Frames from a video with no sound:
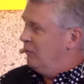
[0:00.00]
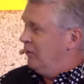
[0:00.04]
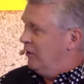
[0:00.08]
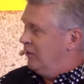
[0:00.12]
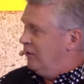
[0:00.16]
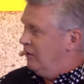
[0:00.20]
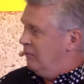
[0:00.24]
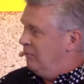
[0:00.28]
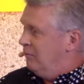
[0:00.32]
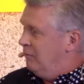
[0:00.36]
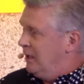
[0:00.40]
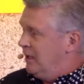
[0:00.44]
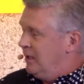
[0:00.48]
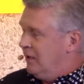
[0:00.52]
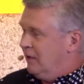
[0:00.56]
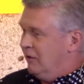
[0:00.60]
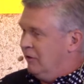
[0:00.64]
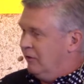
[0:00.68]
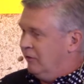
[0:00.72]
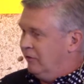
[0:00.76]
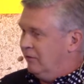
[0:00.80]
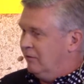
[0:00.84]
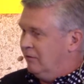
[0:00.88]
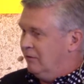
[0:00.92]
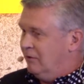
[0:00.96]
with them
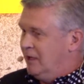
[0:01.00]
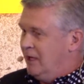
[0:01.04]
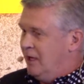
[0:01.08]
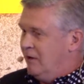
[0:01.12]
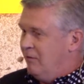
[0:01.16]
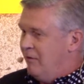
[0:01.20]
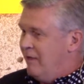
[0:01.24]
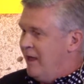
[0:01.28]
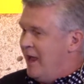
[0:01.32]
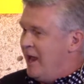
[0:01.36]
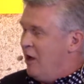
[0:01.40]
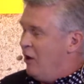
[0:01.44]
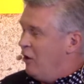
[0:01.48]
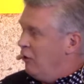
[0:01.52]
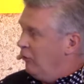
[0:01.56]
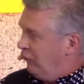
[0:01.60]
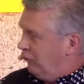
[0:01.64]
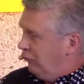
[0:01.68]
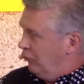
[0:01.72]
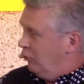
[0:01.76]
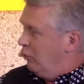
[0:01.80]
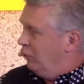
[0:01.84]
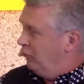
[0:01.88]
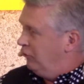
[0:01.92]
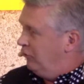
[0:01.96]
because they are
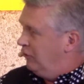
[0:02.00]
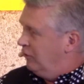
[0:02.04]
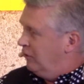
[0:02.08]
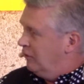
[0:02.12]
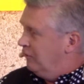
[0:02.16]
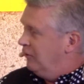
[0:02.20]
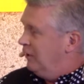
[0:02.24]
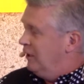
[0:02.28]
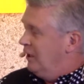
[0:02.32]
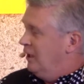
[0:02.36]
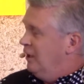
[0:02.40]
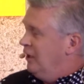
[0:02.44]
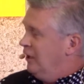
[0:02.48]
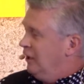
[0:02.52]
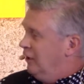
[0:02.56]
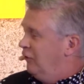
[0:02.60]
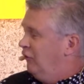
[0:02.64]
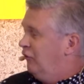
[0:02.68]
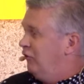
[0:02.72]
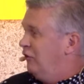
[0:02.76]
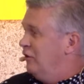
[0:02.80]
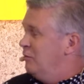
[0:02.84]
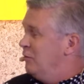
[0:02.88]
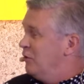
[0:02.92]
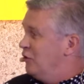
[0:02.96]
sources of
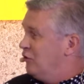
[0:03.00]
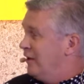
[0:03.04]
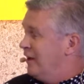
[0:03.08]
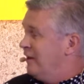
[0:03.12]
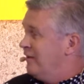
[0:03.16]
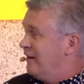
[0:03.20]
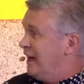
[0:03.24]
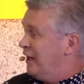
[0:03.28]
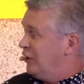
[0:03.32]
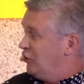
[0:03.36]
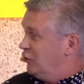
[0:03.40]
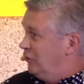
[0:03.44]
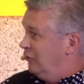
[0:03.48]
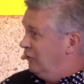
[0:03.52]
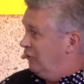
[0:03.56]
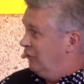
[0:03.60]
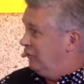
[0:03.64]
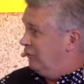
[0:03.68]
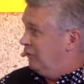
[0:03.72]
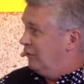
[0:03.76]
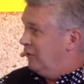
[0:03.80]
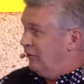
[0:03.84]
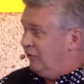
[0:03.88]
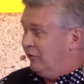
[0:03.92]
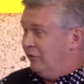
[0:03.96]
consumer transactions
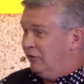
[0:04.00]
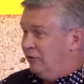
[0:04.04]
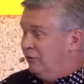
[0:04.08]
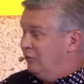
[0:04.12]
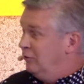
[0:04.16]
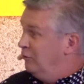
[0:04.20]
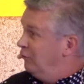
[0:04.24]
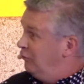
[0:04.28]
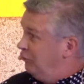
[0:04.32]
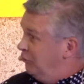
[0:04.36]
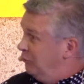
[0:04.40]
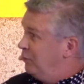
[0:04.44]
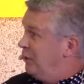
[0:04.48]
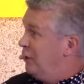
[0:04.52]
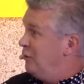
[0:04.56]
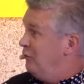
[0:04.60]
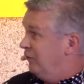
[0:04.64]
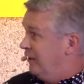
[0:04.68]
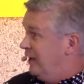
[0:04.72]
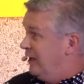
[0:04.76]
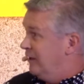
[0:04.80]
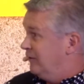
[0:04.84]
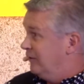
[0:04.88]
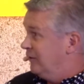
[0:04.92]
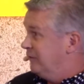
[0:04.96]
for us to
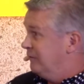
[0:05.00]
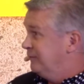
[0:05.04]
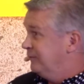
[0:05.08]
process.